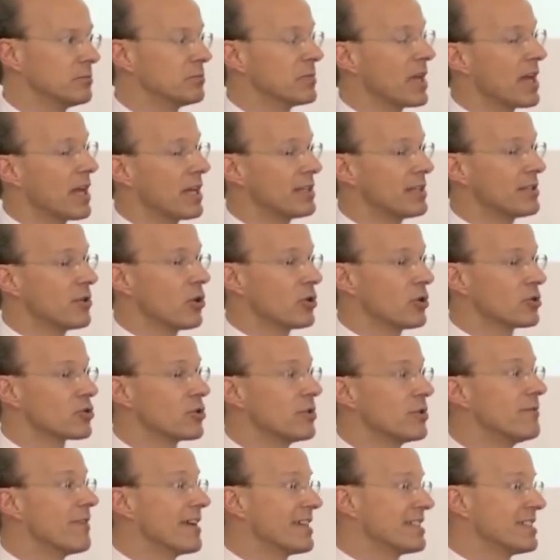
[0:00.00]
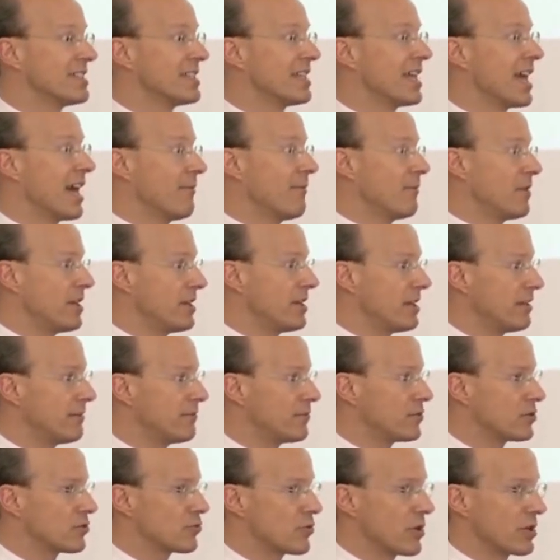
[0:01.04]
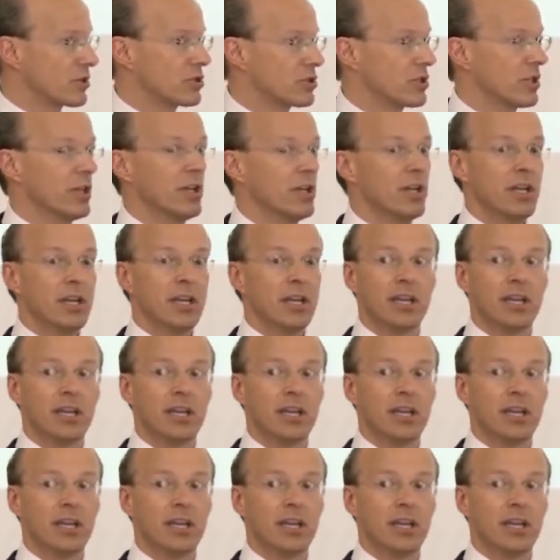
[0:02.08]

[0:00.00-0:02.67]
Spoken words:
and also investing heavily in infrastructure,